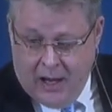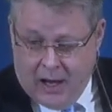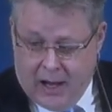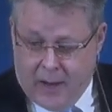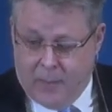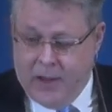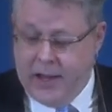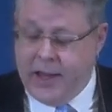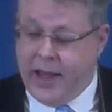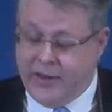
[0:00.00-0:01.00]

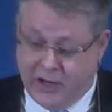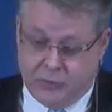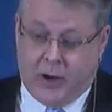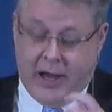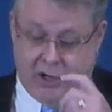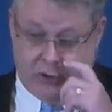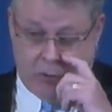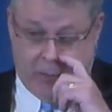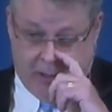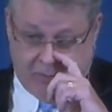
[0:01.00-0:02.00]
And that's why I had you
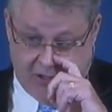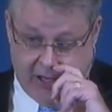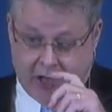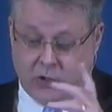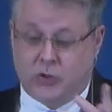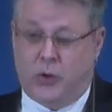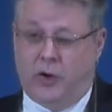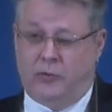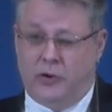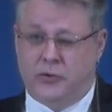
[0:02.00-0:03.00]
open up to Daniel
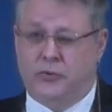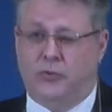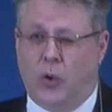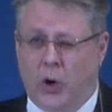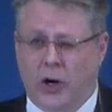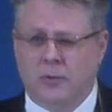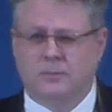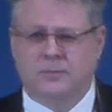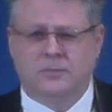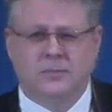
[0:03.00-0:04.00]
12, verse 4
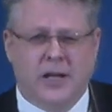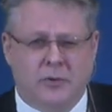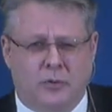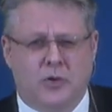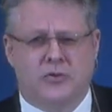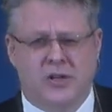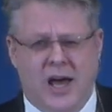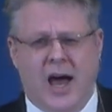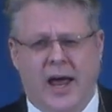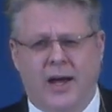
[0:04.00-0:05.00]
and verse
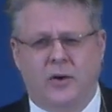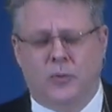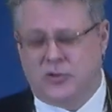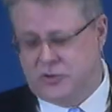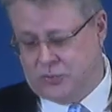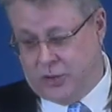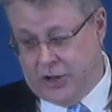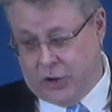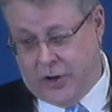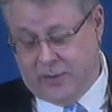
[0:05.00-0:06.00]
9, which is one of
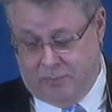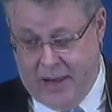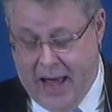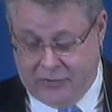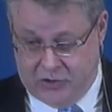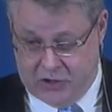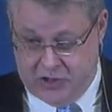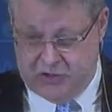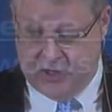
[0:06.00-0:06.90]
the great passages